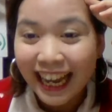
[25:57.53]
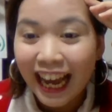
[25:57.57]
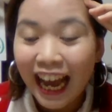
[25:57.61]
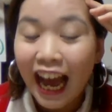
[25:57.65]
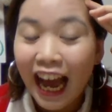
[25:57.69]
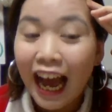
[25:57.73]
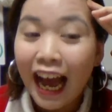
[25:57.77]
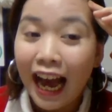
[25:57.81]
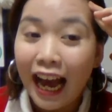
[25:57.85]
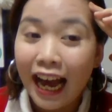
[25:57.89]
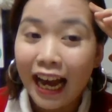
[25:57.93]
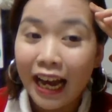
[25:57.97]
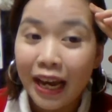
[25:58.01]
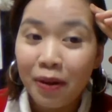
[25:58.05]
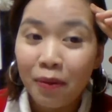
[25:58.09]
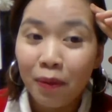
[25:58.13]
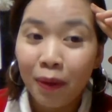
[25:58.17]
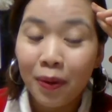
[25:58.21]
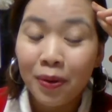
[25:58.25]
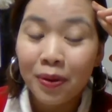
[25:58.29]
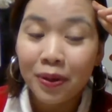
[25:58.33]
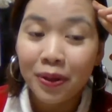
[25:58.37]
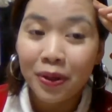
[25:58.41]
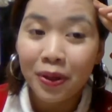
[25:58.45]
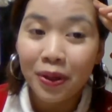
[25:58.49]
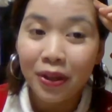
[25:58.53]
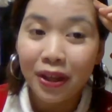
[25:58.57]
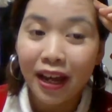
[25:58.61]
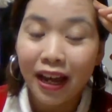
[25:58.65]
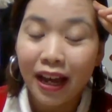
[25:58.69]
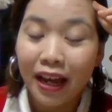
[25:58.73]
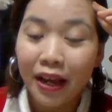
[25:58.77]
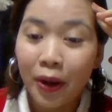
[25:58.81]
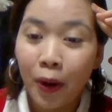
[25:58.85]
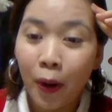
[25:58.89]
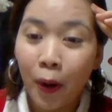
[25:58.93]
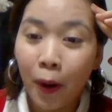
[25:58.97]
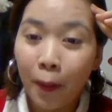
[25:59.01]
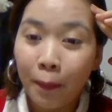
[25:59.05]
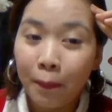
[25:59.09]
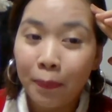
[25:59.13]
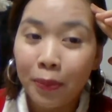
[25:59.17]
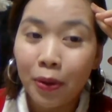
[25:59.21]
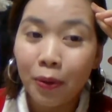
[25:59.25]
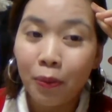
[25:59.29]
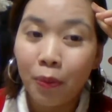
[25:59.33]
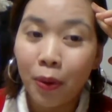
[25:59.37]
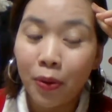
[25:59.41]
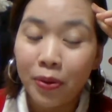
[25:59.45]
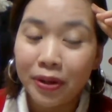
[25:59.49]
I
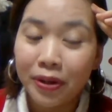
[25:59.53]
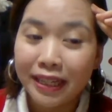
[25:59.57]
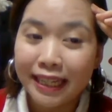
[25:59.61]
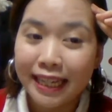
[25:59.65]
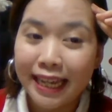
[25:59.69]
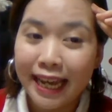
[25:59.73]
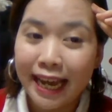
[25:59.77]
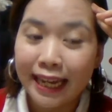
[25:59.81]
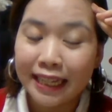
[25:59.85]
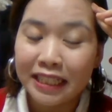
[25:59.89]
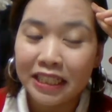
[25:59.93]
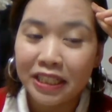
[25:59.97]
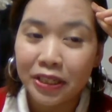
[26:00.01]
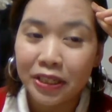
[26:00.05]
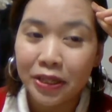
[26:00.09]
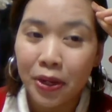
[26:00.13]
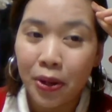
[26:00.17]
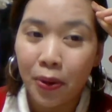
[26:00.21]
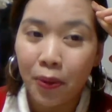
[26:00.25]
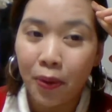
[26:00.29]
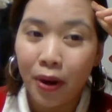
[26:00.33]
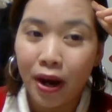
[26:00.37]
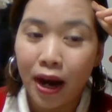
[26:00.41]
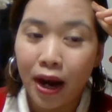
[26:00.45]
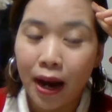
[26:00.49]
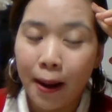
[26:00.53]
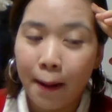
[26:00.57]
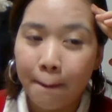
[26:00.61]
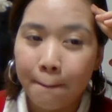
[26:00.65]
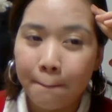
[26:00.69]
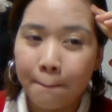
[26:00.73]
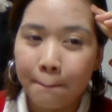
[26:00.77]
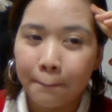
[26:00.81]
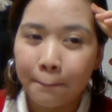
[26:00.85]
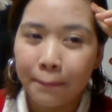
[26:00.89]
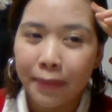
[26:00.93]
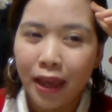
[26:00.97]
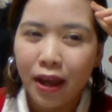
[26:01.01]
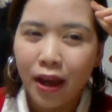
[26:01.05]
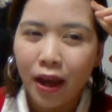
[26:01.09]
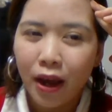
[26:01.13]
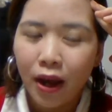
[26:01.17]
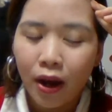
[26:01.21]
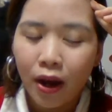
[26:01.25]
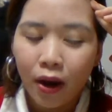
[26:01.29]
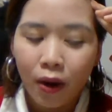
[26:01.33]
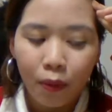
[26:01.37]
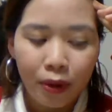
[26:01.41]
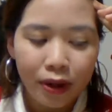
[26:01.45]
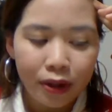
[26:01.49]
hope you won't get, you know,
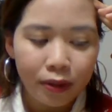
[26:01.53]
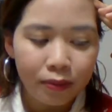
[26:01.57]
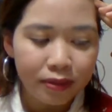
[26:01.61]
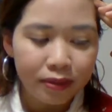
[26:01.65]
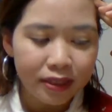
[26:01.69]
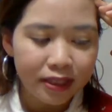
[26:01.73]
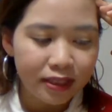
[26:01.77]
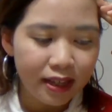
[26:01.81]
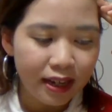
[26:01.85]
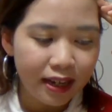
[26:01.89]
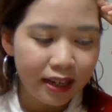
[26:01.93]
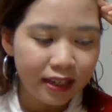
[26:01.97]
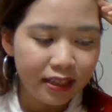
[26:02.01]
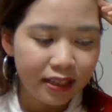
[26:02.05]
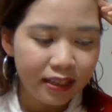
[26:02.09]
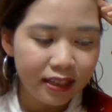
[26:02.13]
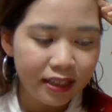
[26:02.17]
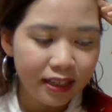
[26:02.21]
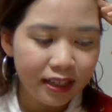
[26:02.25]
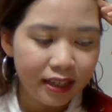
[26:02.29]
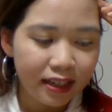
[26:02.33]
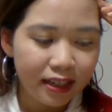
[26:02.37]
what was that?